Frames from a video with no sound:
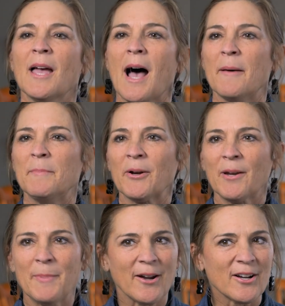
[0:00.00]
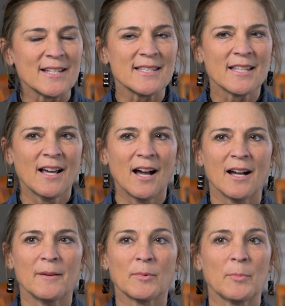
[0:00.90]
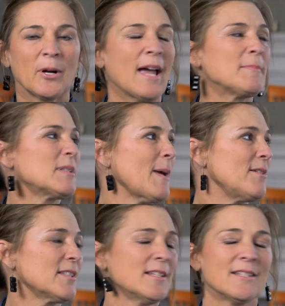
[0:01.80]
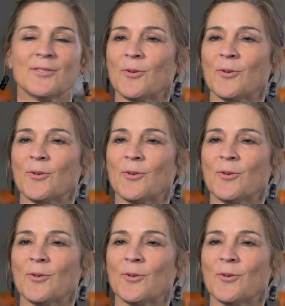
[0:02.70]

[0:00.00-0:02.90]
um, bury parents um, or perhaps spouses